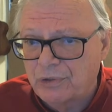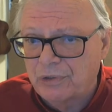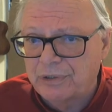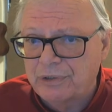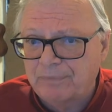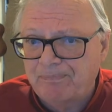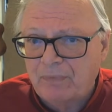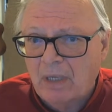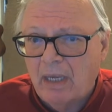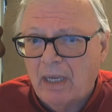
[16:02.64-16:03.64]
Jewish,
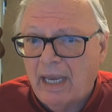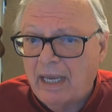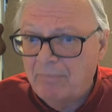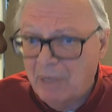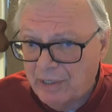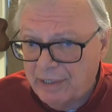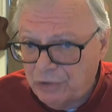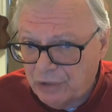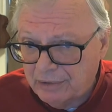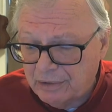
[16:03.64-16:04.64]
and married a
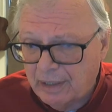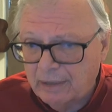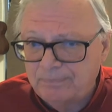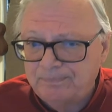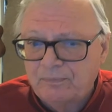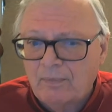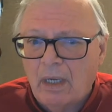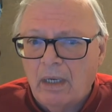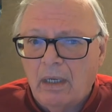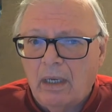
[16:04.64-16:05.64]
Gentile.
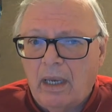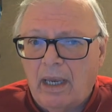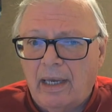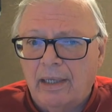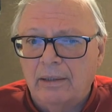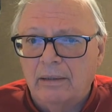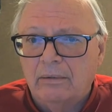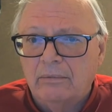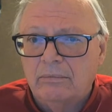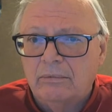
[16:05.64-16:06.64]
And
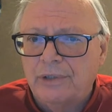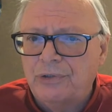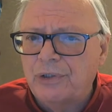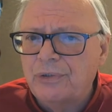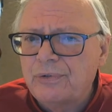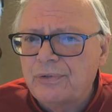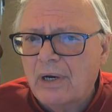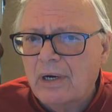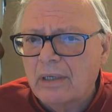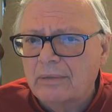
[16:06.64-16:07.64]
the Jews
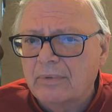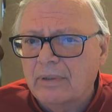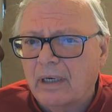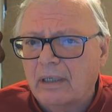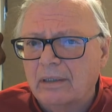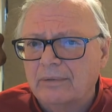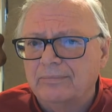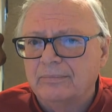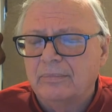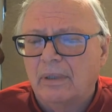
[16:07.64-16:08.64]
are, are
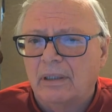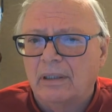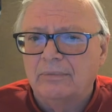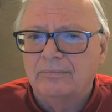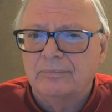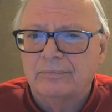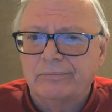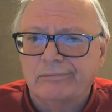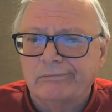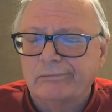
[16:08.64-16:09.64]
uh,
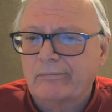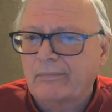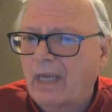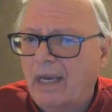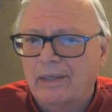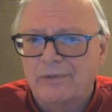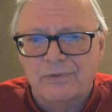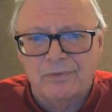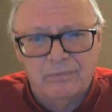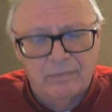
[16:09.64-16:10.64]

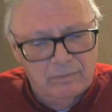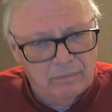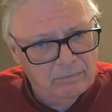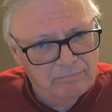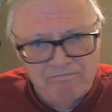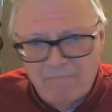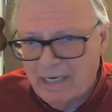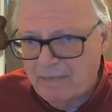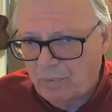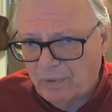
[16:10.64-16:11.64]
as
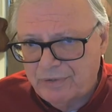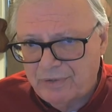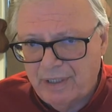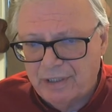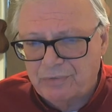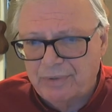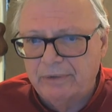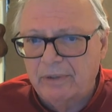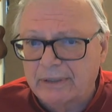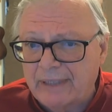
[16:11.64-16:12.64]
many points in history,
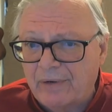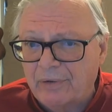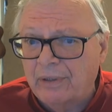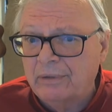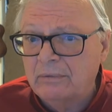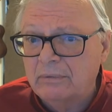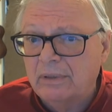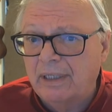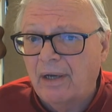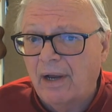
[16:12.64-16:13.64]
looked down on
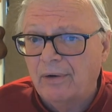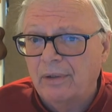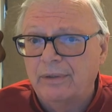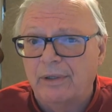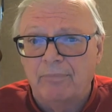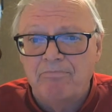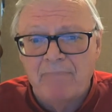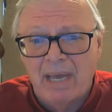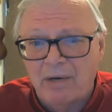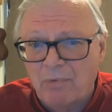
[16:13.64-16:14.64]
in Ireland. There are
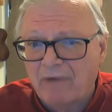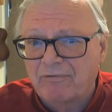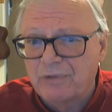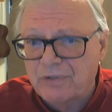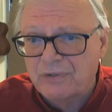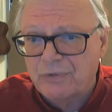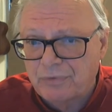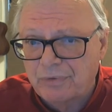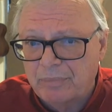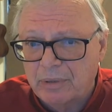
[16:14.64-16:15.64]
many references
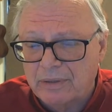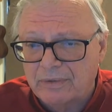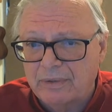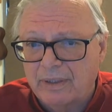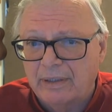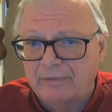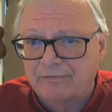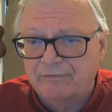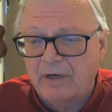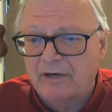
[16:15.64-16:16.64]
through the book
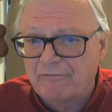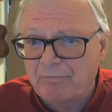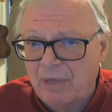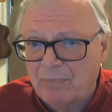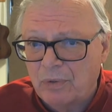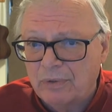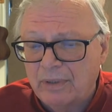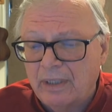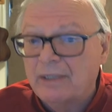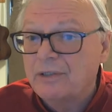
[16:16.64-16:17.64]
of, of people
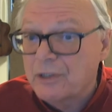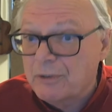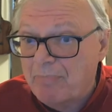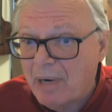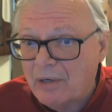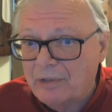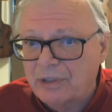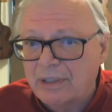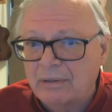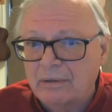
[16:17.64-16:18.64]

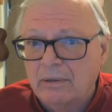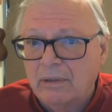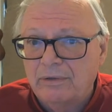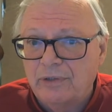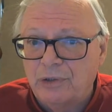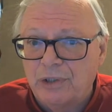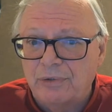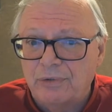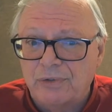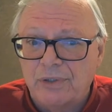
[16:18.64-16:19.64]
disparaging the
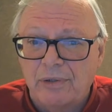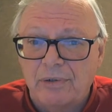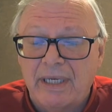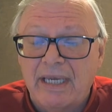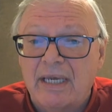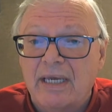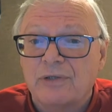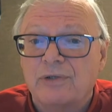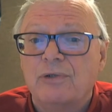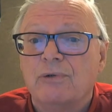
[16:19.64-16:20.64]
Jews. So he
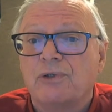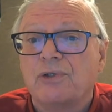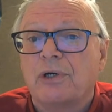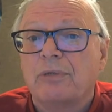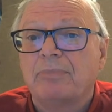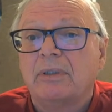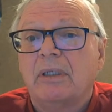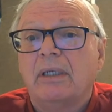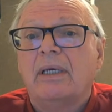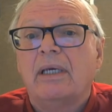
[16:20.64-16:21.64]
is usurped
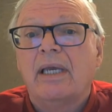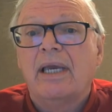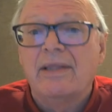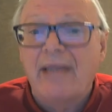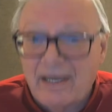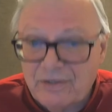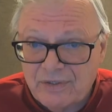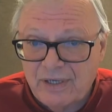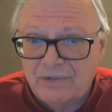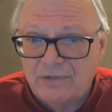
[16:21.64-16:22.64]
in that
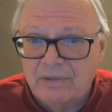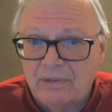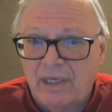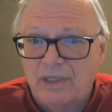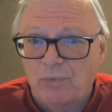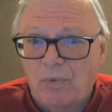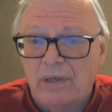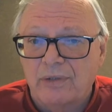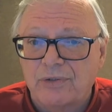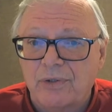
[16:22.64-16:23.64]
sense as
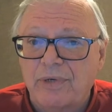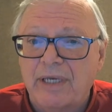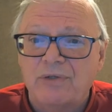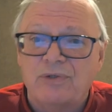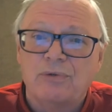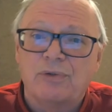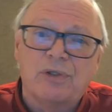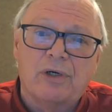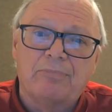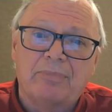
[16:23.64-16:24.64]
well. So he's
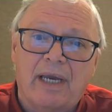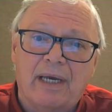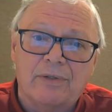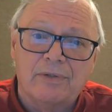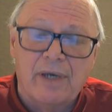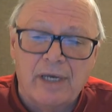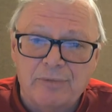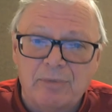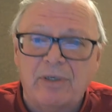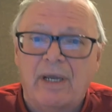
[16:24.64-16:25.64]
usurped as a
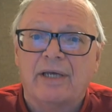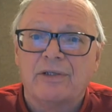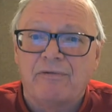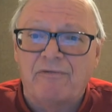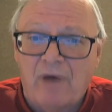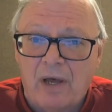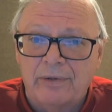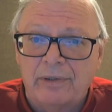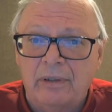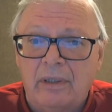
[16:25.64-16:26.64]
husband, as a
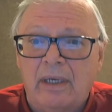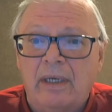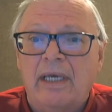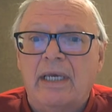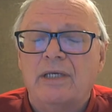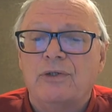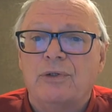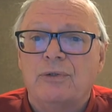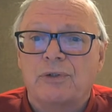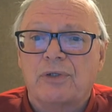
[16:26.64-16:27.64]
father. He's
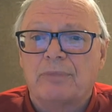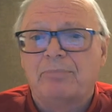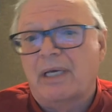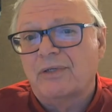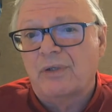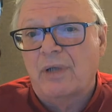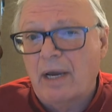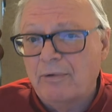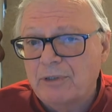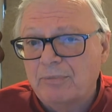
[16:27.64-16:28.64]
usurped as an
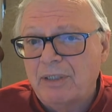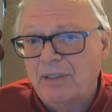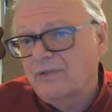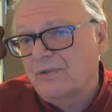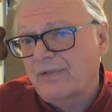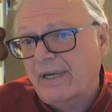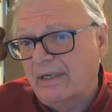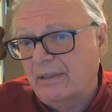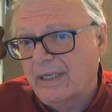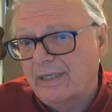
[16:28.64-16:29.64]
Irishman. He's a
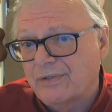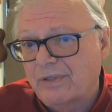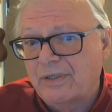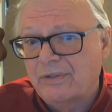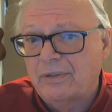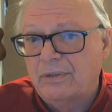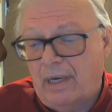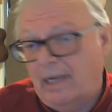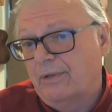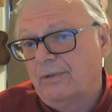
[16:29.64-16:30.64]
second class citizen.
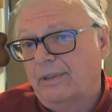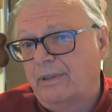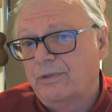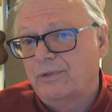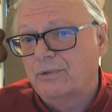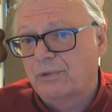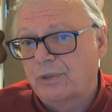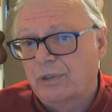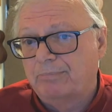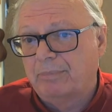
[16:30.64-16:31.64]
Ireland is
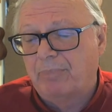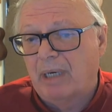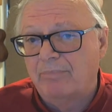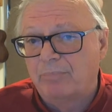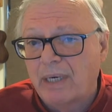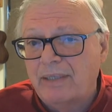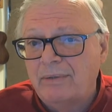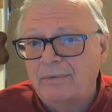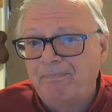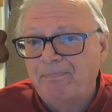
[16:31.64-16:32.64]
usurped by Britain.